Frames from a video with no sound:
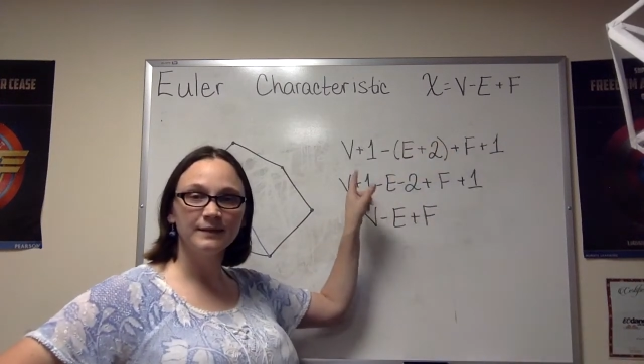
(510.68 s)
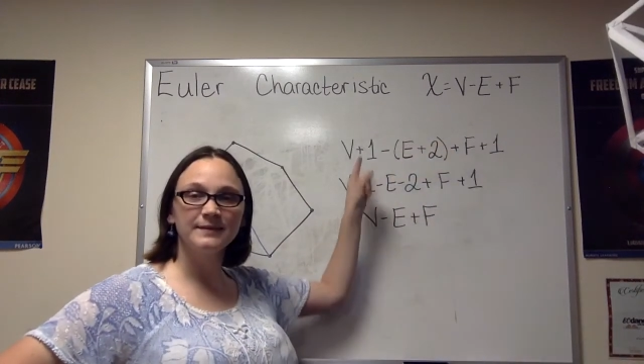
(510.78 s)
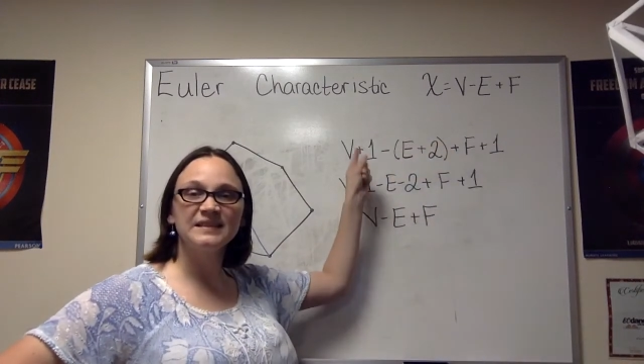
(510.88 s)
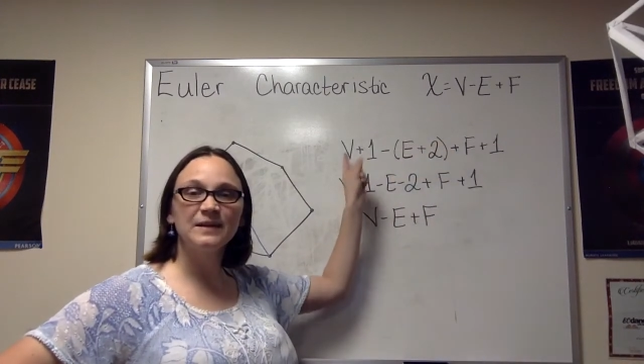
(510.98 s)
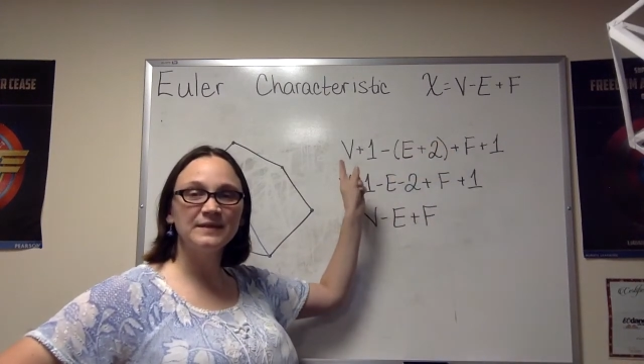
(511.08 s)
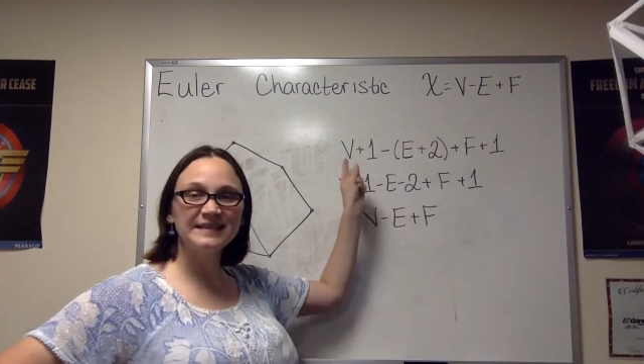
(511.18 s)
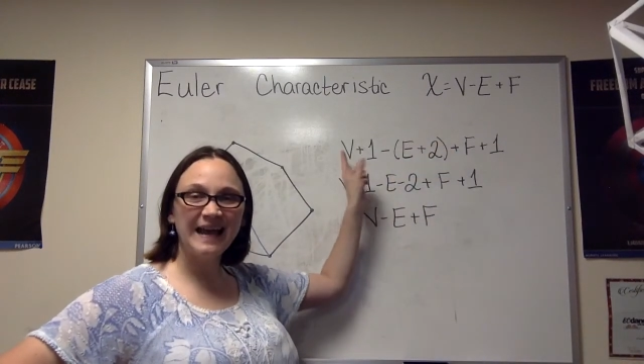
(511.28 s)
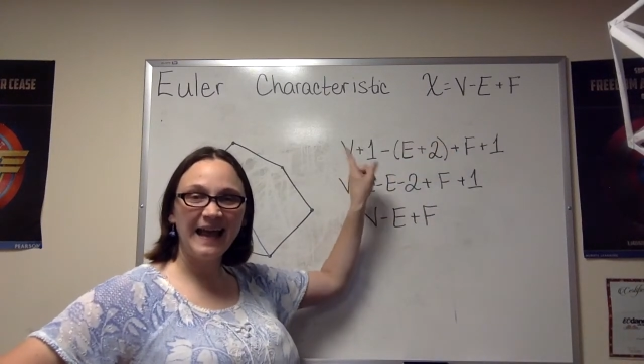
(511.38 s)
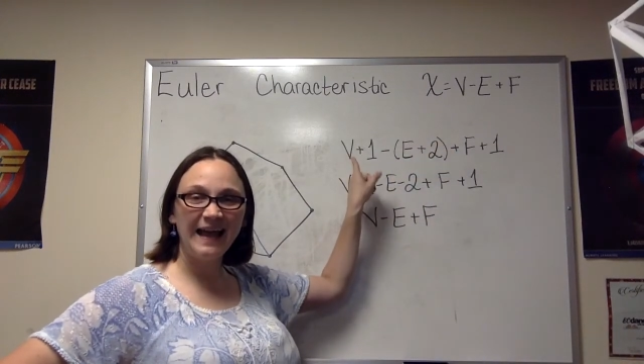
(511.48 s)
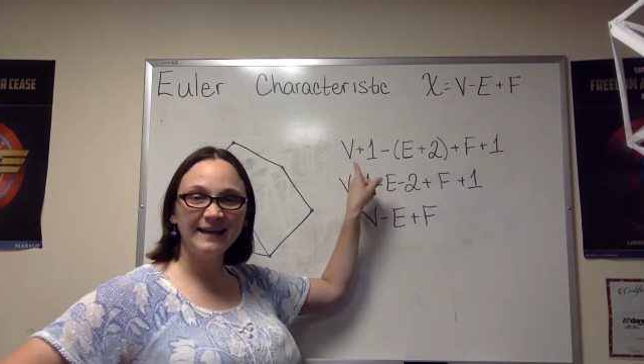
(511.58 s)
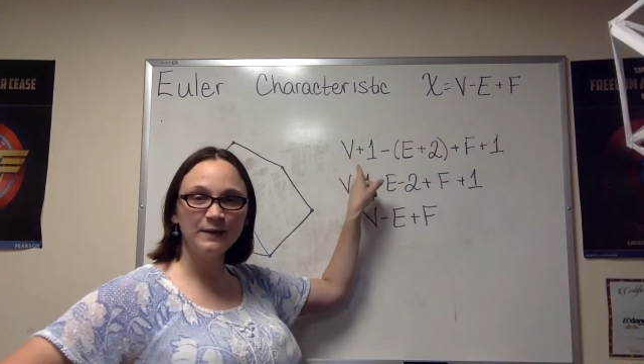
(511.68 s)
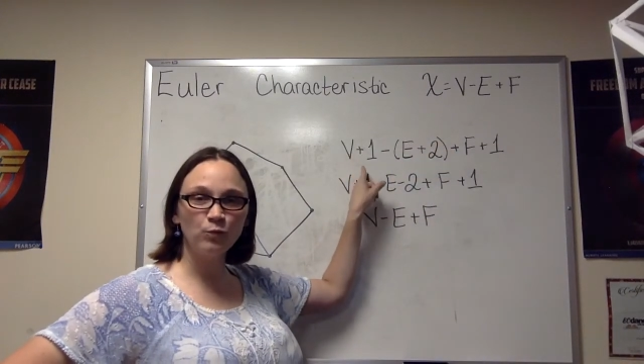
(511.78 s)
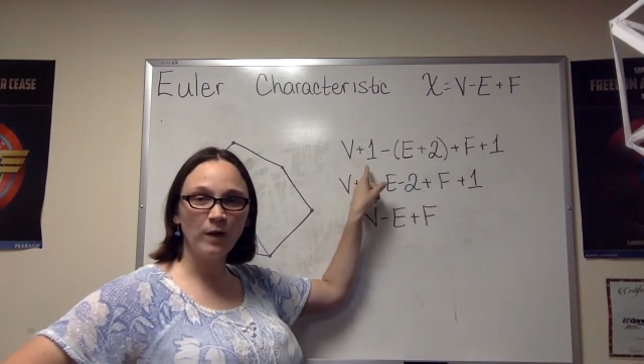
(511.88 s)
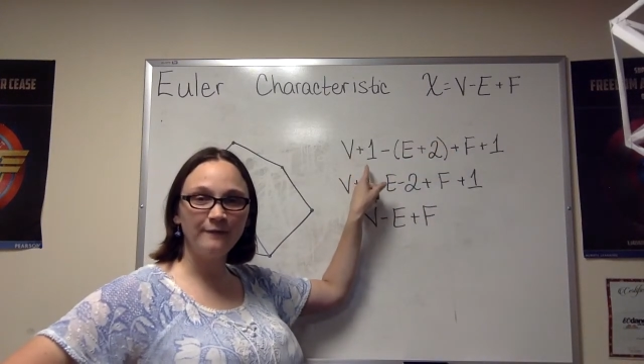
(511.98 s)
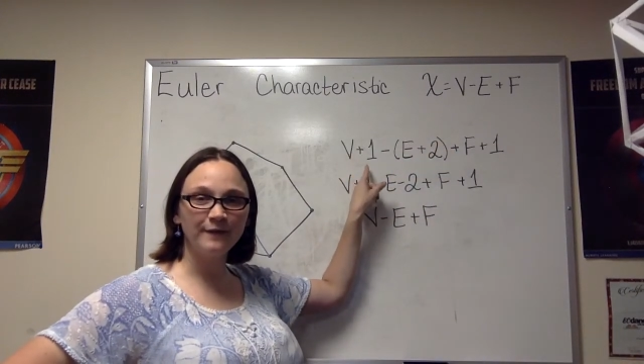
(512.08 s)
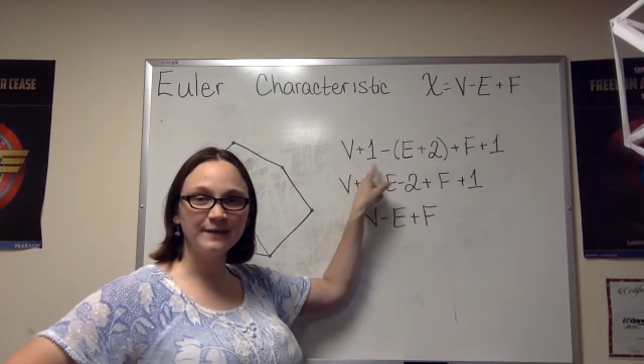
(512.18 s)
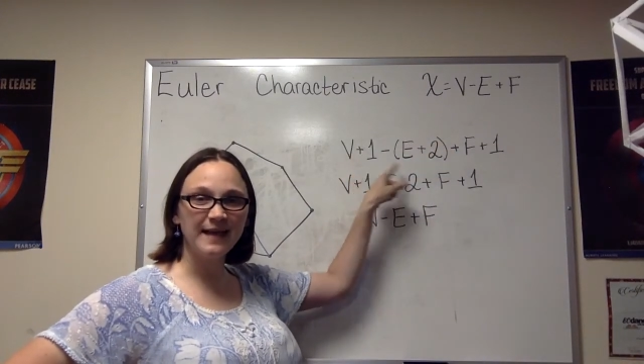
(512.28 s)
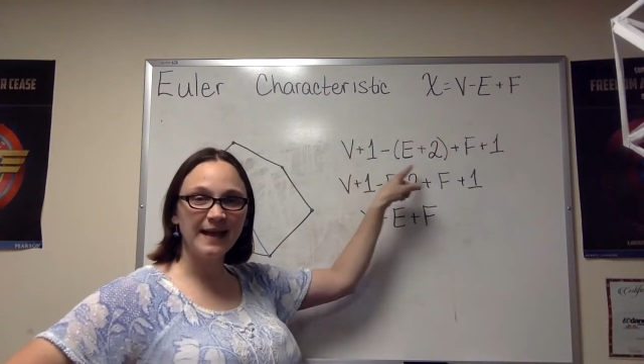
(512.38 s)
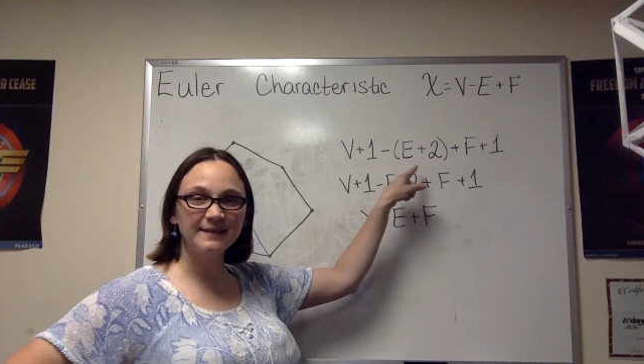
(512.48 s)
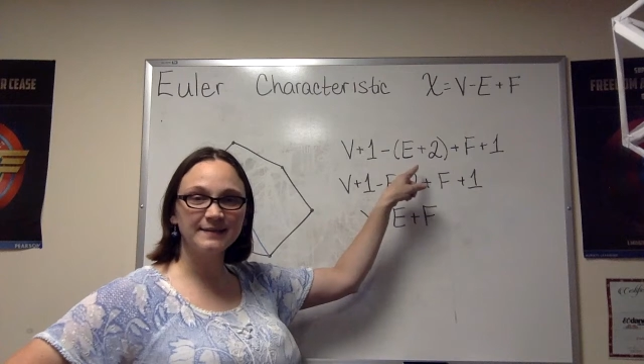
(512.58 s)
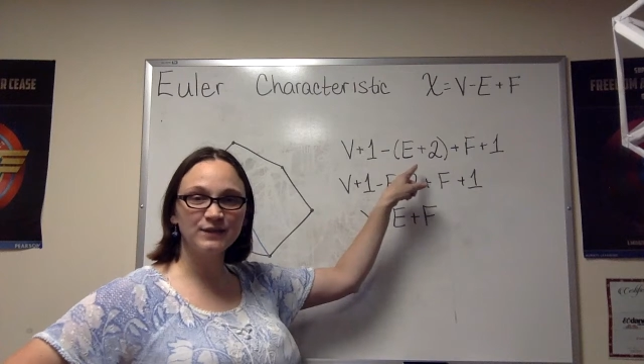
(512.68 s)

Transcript: So as I add in 1 vertex,